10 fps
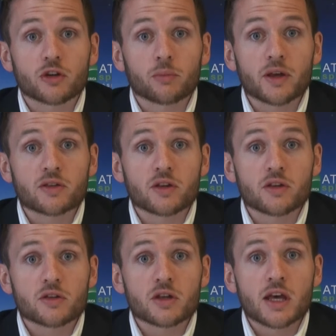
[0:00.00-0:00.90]
their
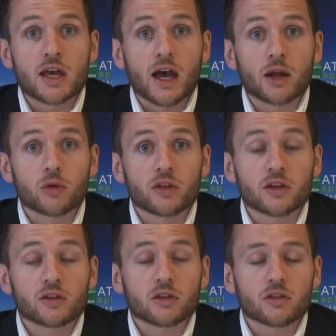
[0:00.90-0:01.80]
business. And we
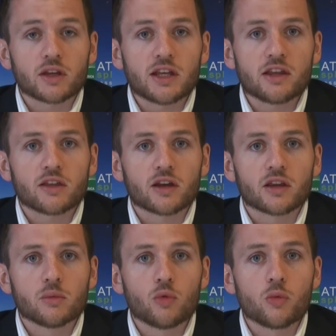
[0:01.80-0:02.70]
think that the key thing
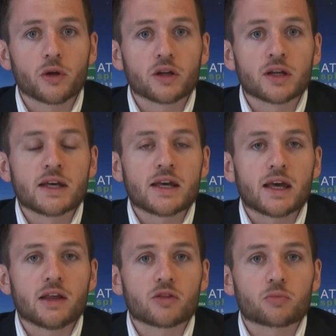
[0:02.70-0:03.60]
at the moment
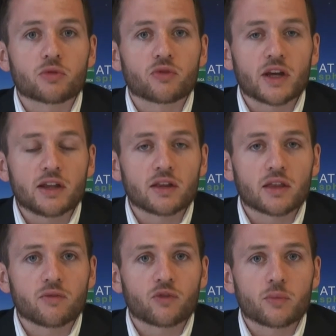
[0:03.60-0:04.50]
is
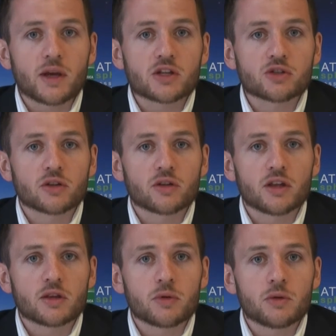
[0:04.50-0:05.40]
providing the information to
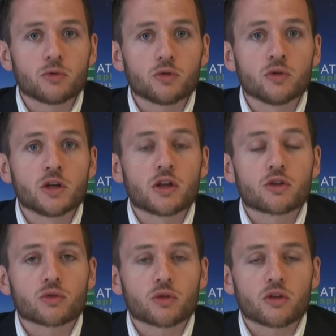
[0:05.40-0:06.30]
these people
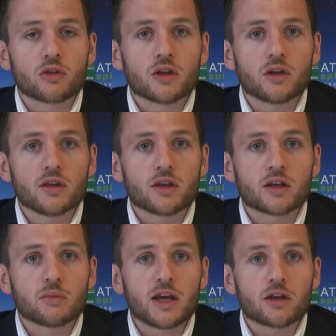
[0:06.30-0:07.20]
so that they, they
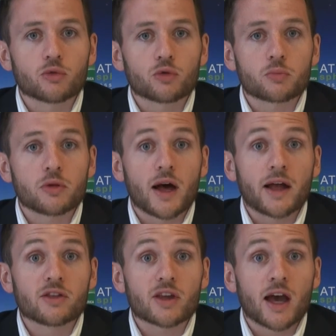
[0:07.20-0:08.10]
can make those
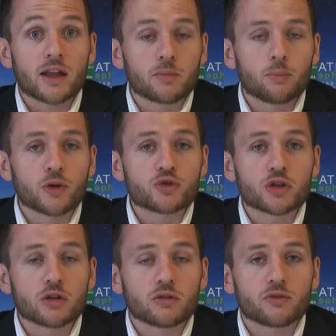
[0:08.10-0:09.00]
plans and
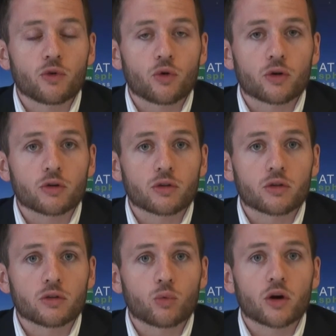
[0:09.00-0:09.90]
budget for
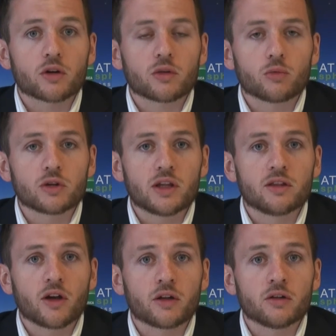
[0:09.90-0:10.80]
the, the work that we'll
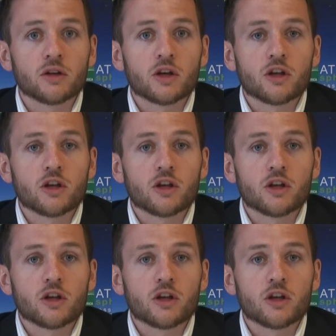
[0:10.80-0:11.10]
need done